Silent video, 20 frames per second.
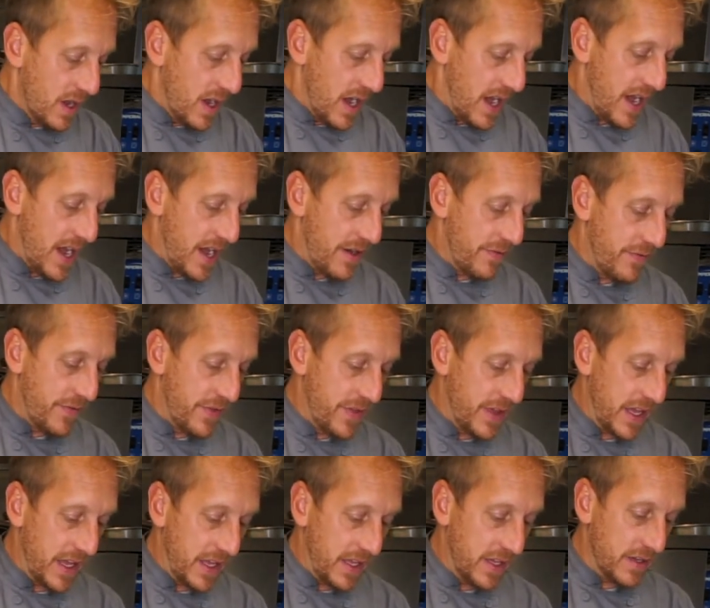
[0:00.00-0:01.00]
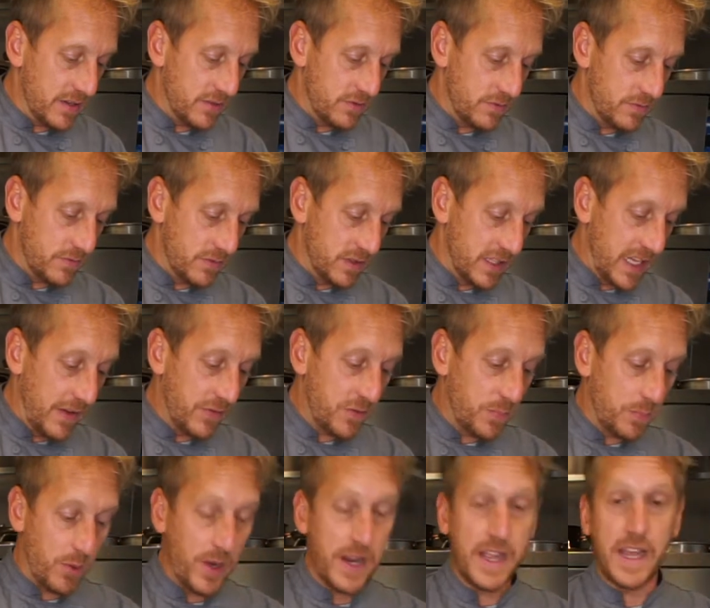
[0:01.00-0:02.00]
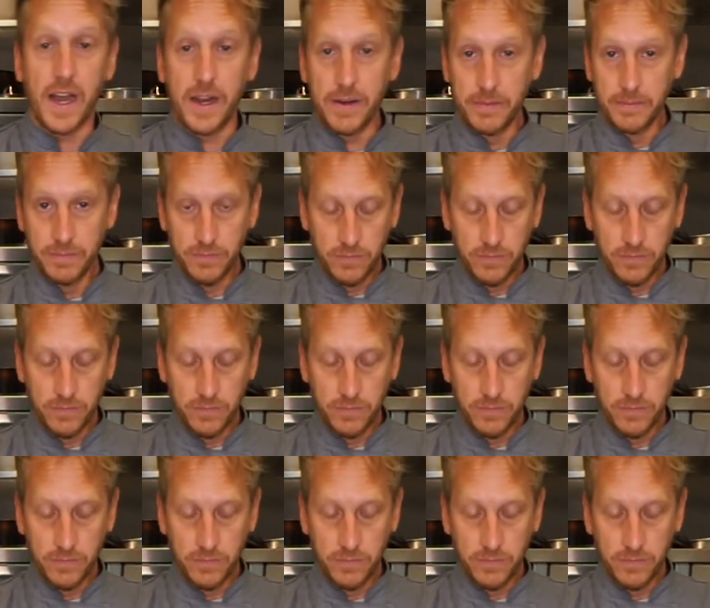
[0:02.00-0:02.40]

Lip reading: of the leaves pre-cut